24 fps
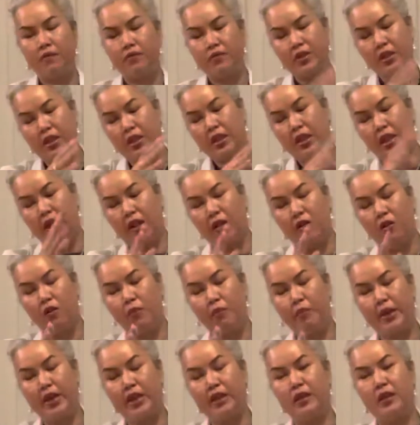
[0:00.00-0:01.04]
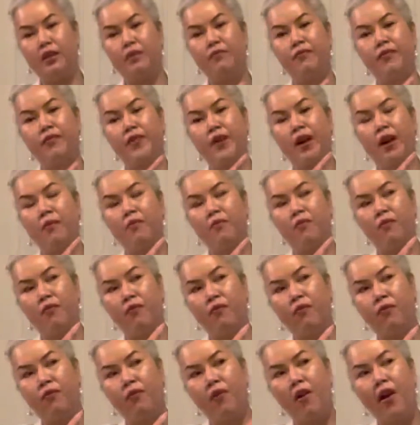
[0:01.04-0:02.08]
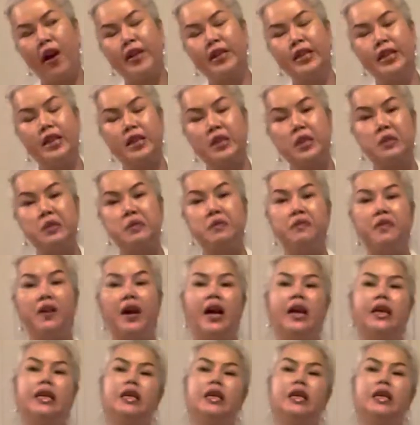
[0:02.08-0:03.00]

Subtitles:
since I opened it from 1 year to 5